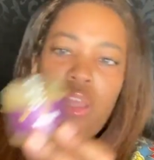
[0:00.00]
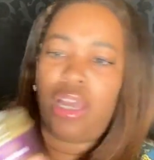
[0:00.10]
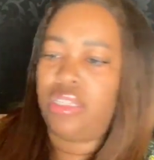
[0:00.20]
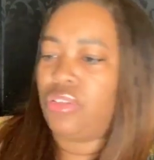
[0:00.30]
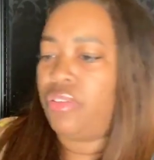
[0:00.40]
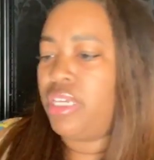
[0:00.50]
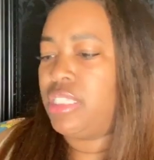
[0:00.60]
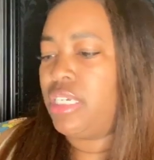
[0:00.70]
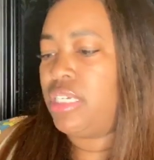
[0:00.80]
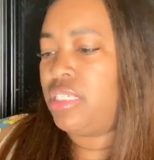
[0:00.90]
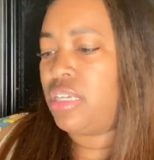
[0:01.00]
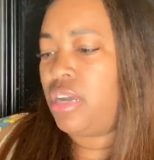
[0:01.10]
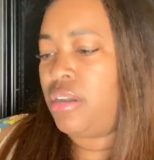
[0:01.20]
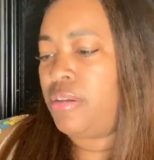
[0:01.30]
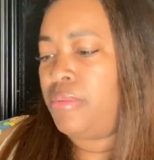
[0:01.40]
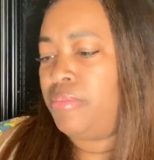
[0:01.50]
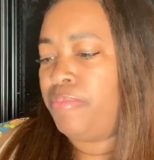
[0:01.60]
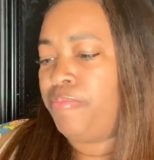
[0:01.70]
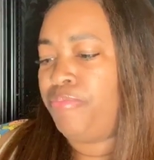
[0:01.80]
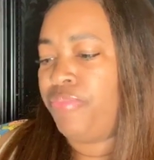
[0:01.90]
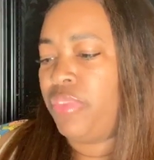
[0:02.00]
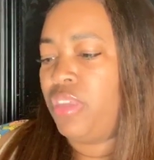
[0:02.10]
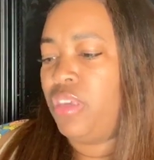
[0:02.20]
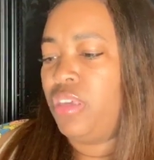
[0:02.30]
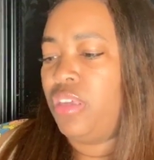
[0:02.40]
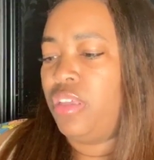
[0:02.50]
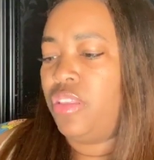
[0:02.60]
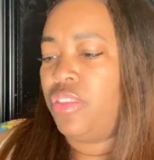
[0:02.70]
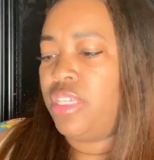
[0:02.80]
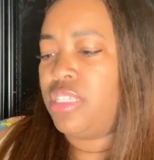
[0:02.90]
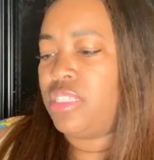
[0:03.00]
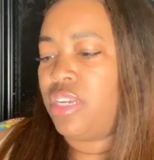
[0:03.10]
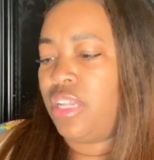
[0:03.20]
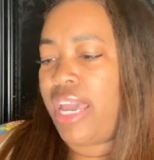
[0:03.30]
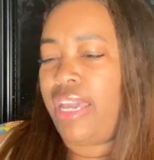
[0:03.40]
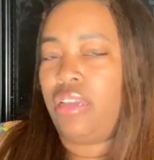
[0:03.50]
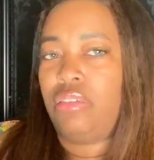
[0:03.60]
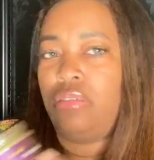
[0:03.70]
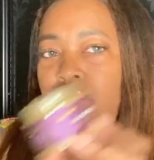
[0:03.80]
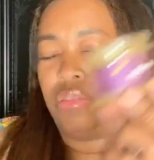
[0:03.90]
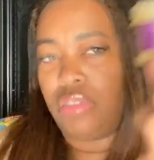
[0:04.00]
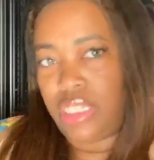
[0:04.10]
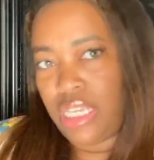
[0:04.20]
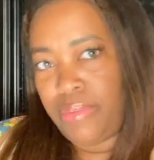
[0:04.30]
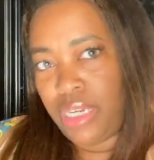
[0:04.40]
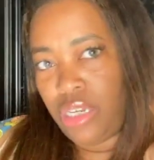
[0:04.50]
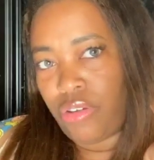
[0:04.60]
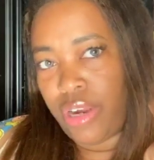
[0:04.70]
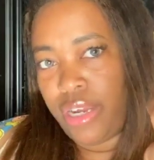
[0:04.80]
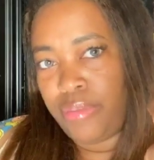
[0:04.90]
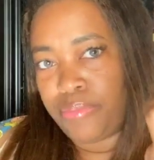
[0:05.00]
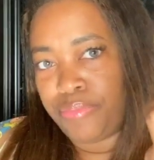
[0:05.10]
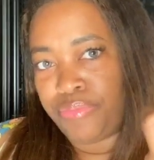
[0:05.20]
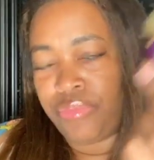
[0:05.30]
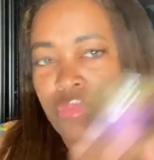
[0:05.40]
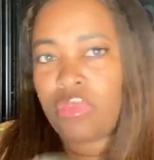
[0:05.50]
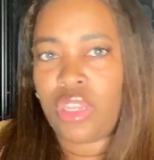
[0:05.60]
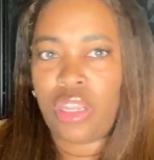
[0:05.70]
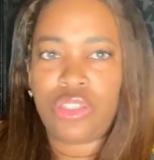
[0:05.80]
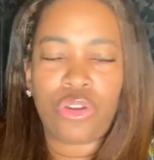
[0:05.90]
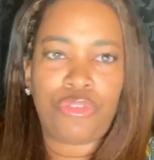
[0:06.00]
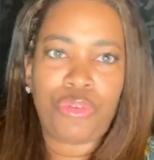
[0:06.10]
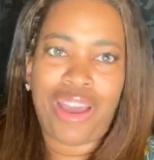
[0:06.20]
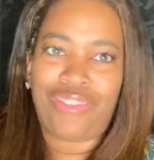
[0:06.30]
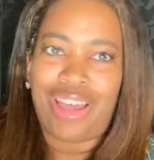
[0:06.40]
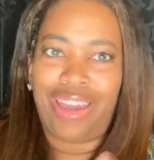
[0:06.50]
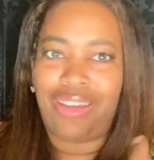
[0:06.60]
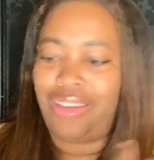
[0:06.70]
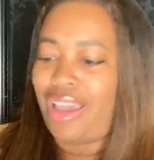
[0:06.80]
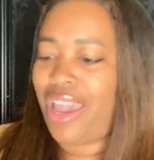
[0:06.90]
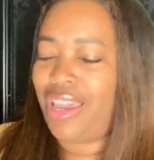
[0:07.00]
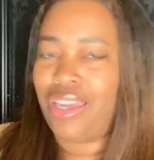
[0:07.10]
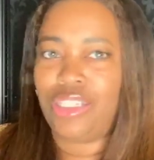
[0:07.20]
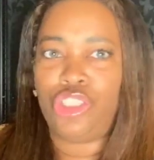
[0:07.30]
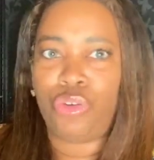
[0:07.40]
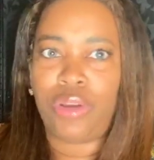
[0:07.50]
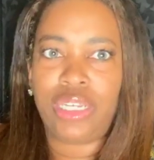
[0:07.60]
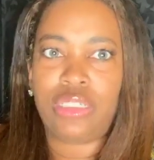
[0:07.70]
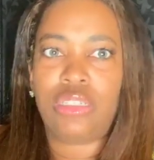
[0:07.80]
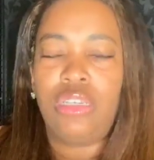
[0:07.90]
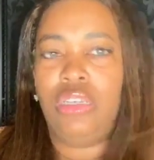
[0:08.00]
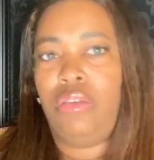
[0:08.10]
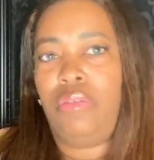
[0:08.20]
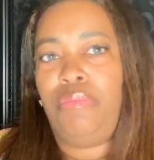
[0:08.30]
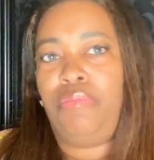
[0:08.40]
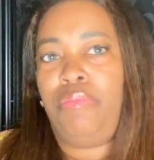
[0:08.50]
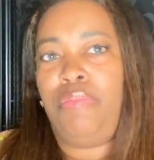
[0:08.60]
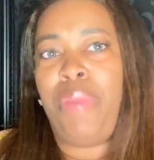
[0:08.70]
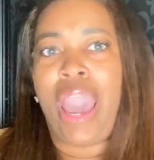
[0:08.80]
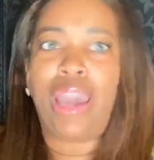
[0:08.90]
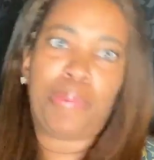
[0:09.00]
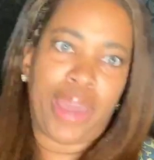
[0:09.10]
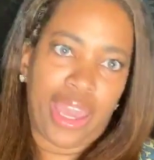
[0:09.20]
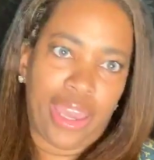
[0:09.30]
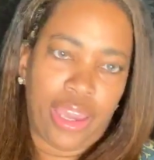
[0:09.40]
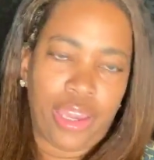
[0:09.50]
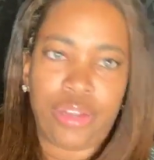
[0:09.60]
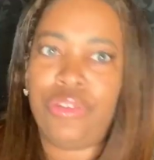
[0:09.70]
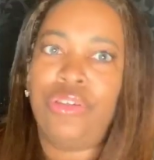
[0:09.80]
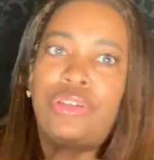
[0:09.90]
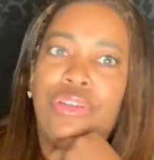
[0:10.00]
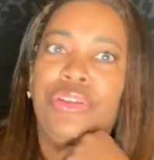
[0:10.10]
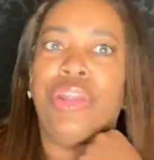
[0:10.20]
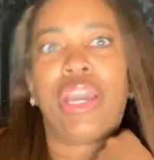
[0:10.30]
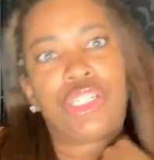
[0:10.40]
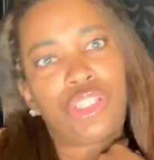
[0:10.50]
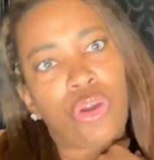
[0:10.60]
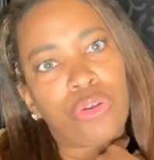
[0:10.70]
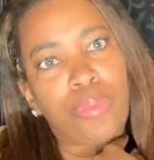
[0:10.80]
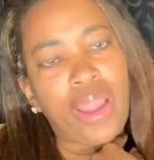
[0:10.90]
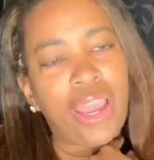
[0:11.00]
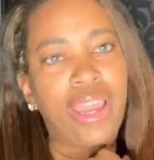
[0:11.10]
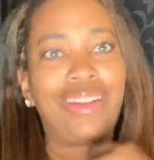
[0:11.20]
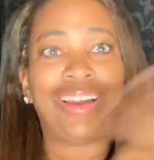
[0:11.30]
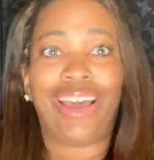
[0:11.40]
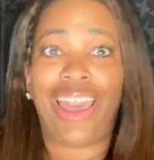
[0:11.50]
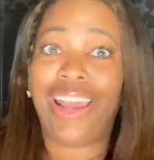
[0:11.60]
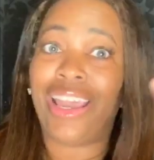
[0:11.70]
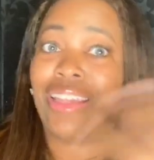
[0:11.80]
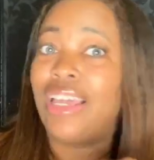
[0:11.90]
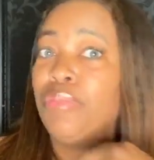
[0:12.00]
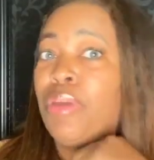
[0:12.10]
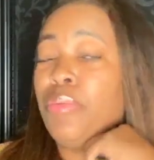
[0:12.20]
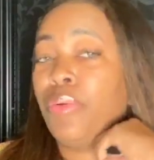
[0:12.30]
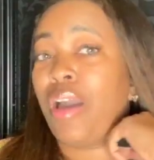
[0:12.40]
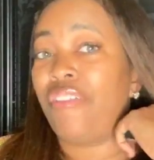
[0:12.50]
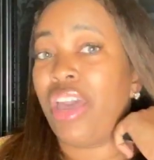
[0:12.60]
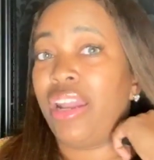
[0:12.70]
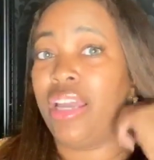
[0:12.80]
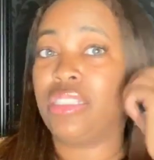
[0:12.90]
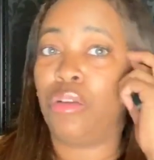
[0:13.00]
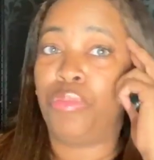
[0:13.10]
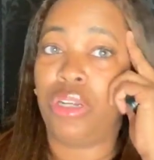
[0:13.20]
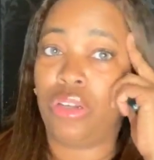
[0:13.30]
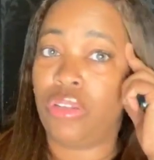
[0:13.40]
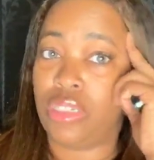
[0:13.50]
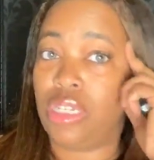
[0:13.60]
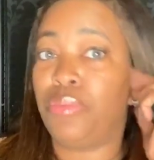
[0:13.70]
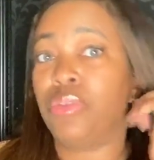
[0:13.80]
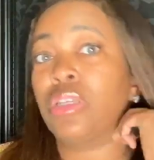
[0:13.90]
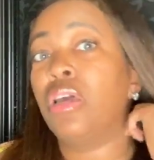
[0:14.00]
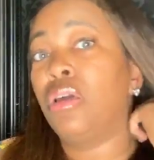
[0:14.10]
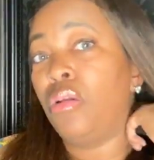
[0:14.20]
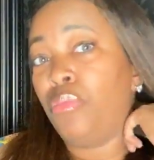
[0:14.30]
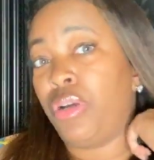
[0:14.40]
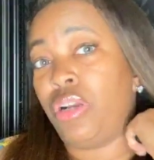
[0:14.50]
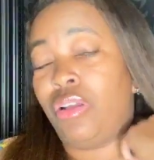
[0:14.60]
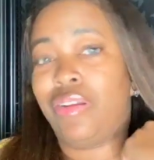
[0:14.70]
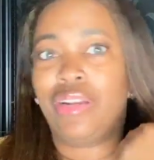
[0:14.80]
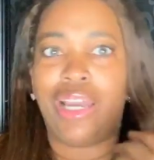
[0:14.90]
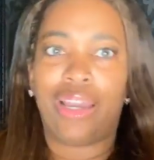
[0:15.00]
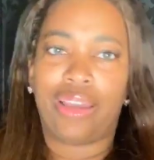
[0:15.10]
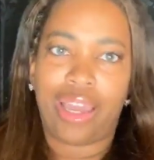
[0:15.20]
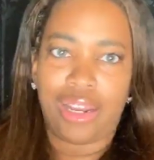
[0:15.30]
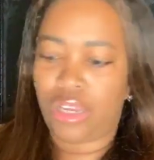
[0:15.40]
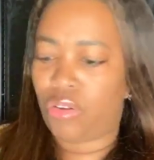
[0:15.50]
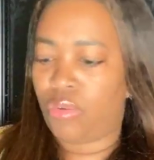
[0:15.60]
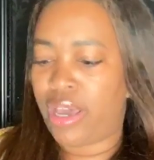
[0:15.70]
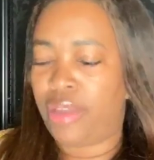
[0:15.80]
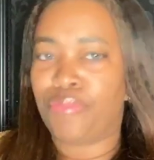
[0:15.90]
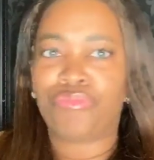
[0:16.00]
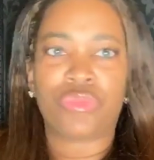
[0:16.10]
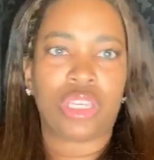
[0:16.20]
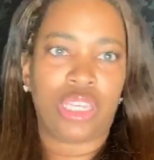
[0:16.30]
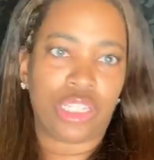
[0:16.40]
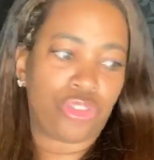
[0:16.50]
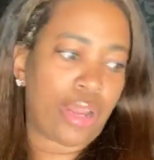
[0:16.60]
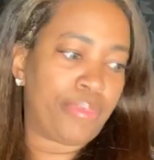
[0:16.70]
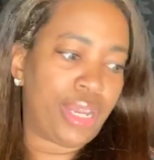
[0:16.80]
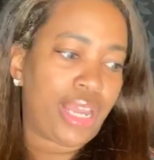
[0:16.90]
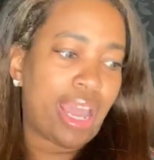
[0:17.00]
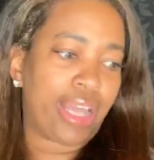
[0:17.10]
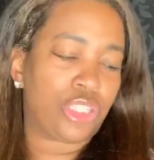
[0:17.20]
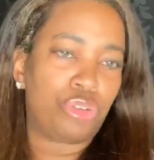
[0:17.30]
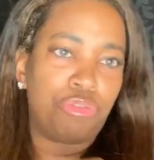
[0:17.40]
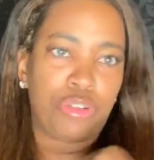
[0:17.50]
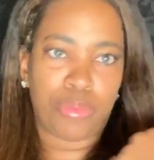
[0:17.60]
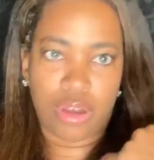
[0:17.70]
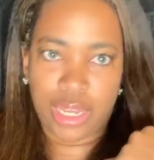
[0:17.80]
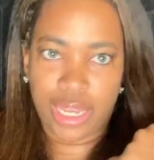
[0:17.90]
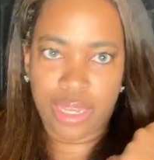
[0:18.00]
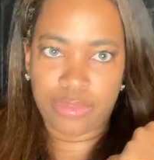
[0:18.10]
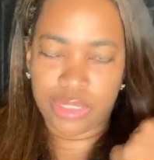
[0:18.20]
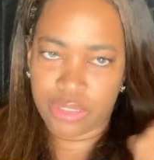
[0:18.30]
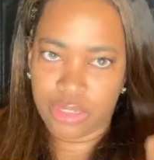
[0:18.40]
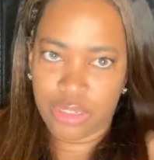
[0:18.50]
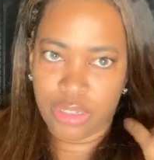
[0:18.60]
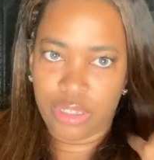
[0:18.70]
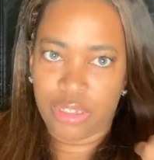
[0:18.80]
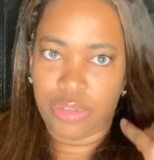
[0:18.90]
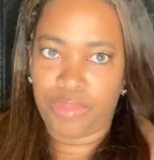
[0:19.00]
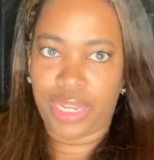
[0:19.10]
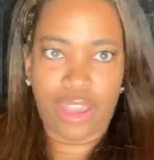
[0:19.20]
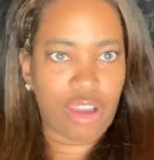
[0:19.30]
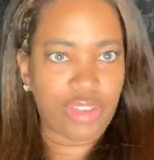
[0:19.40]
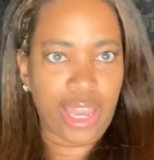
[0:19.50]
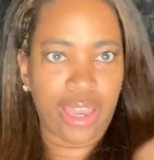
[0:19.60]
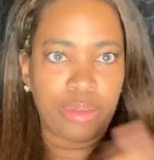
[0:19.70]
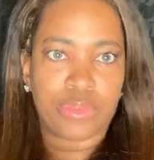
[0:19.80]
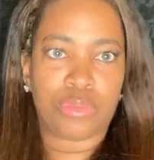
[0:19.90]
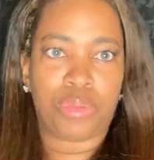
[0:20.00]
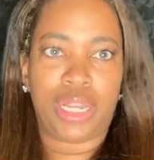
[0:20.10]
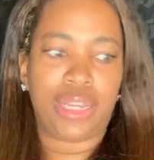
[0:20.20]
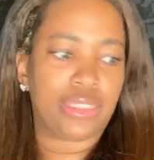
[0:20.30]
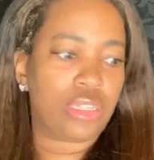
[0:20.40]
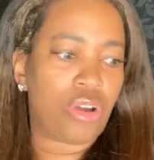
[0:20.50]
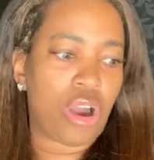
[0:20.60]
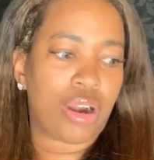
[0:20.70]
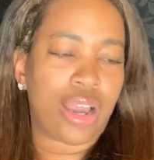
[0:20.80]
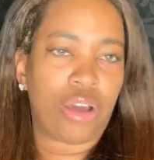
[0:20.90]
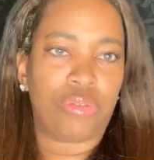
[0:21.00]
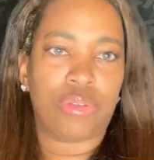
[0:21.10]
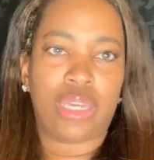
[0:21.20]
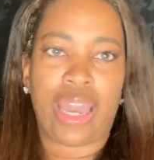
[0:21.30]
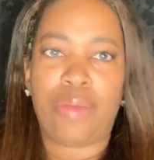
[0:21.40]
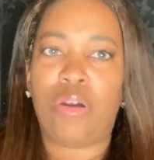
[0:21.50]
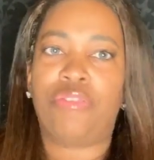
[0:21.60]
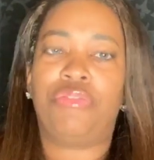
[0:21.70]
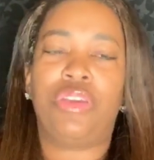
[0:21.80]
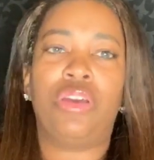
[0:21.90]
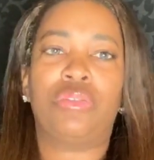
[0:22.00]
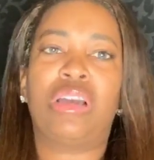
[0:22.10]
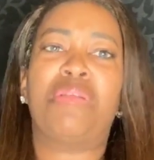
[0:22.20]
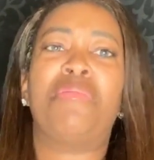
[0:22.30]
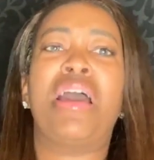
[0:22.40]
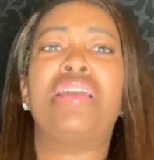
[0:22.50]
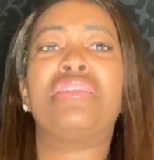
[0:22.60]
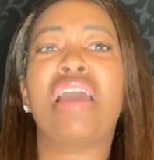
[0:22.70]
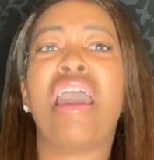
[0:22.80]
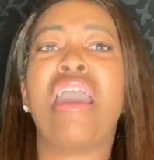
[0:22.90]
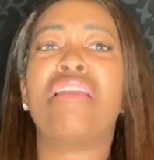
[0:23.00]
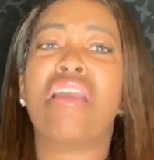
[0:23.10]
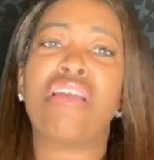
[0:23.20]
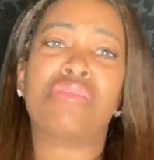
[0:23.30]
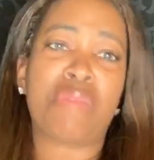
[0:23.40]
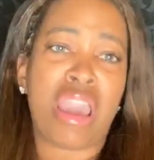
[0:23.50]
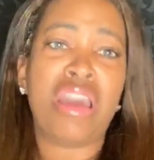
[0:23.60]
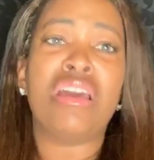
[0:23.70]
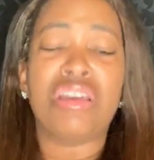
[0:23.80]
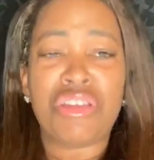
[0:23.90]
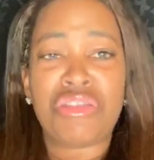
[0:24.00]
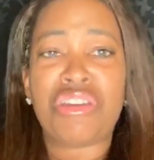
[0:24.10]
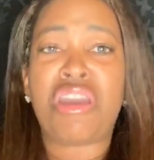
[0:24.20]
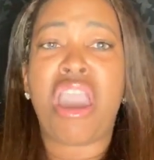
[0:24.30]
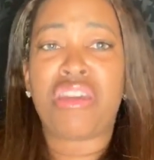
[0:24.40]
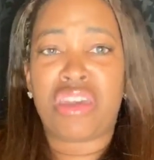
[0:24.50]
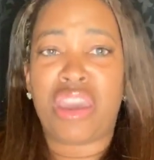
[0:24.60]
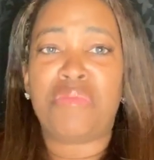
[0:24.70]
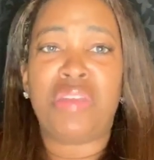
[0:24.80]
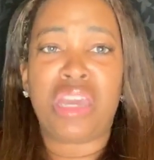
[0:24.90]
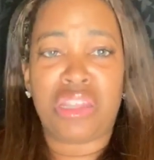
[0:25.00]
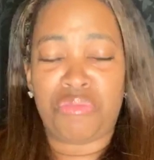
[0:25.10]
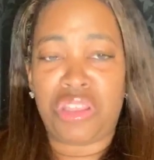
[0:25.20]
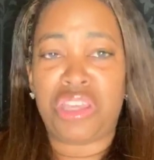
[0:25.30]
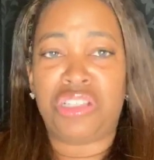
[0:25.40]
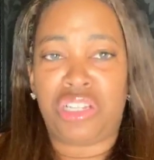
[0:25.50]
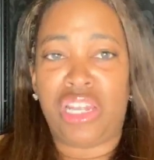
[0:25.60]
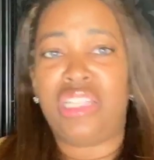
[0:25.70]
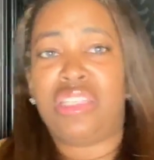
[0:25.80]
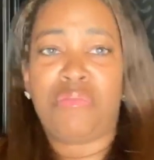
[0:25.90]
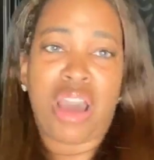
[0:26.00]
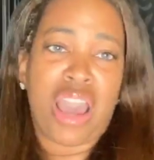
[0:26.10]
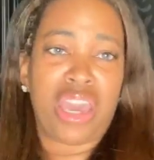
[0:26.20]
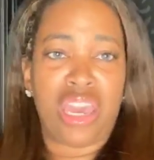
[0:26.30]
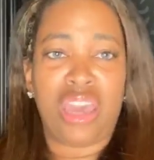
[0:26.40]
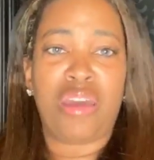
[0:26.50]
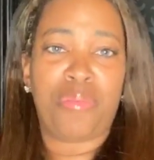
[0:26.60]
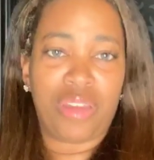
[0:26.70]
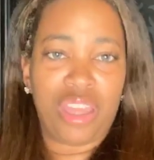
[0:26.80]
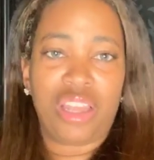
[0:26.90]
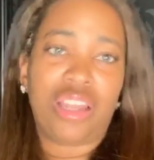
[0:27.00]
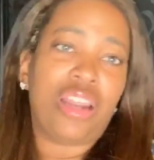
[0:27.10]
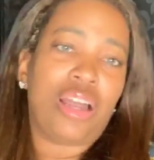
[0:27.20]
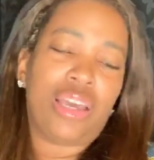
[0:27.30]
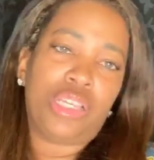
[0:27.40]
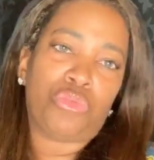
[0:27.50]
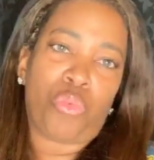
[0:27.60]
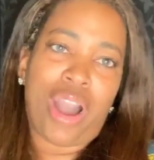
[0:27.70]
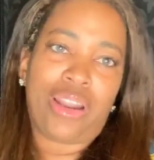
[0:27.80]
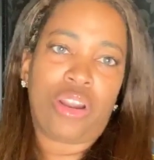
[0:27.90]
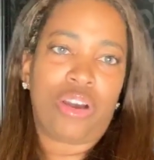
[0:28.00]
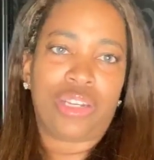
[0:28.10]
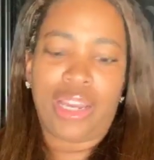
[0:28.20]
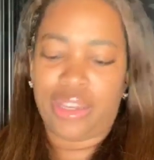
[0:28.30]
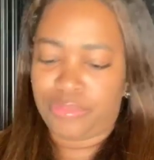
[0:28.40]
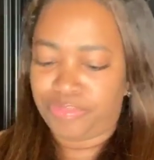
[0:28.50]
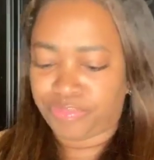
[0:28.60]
And so this is um this is their like CBD cream. So if you have like aching joints, back pain, neck, shoulder pain, a headache, like people have headaches, they'll put it on their temples, put it on their neck, headache go away. Yesterday Bennett had two football games, playoff games, played his little heart out, came off the field talking about my side hurts, my he gonna kick me in with his cleats in my hip. He's whining all day.